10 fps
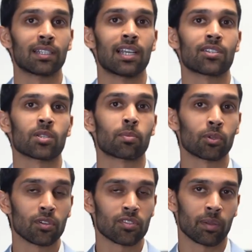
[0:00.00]
lets us
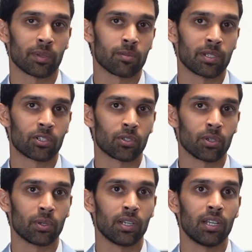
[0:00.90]
prove something to be
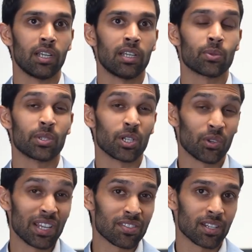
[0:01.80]
true to a
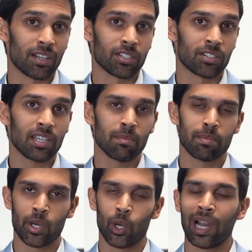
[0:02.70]
degree of certainty, but
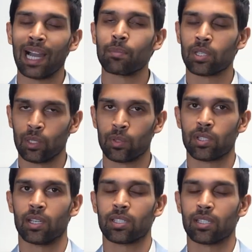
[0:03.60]
not absolute
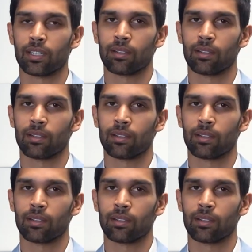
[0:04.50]
certainty.